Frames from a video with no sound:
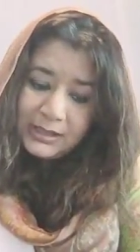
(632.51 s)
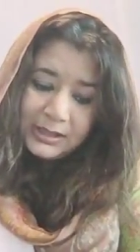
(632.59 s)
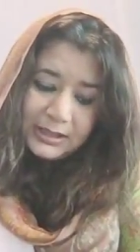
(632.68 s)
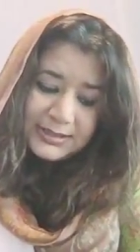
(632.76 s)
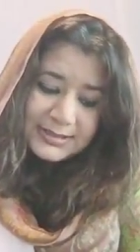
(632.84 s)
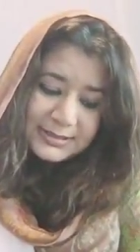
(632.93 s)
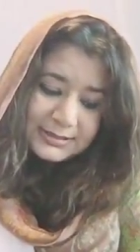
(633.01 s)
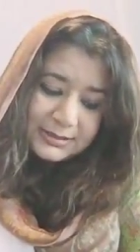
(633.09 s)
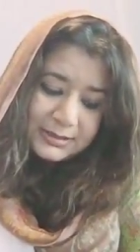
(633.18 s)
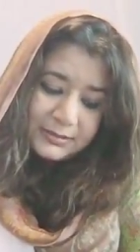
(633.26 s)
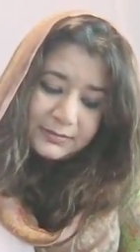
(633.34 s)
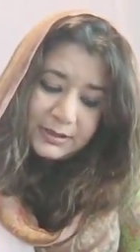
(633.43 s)
I
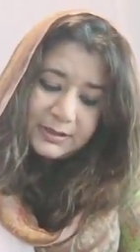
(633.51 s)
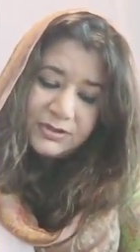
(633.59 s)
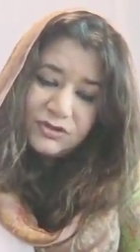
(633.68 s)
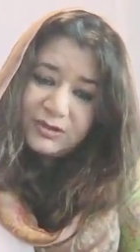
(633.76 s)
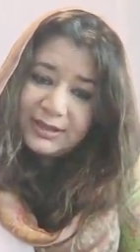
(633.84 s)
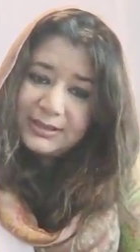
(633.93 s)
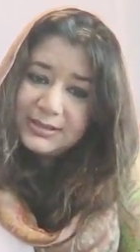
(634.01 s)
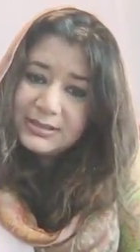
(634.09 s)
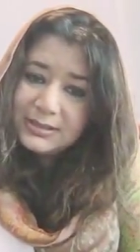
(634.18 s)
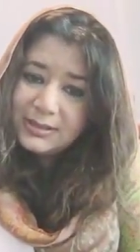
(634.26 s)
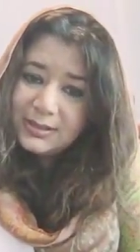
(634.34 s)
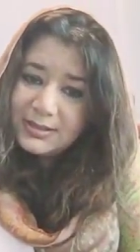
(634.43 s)
see Iran
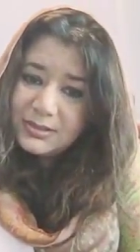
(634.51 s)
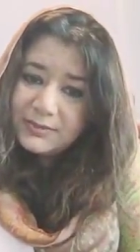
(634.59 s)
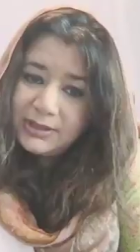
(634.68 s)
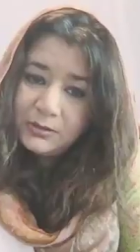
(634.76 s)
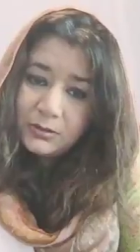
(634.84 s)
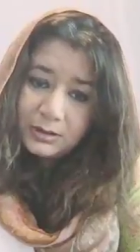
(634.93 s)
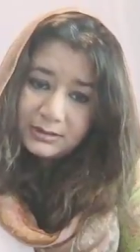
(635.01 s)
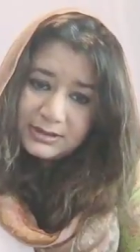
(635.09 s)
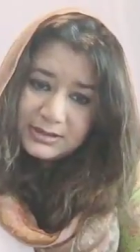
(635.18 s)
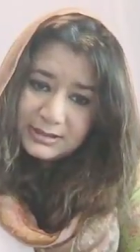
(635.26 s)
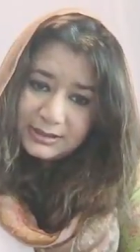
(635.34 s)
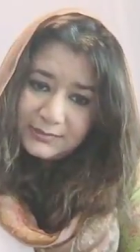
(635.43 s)
challenging Israel all the
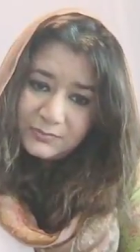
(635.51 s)
time,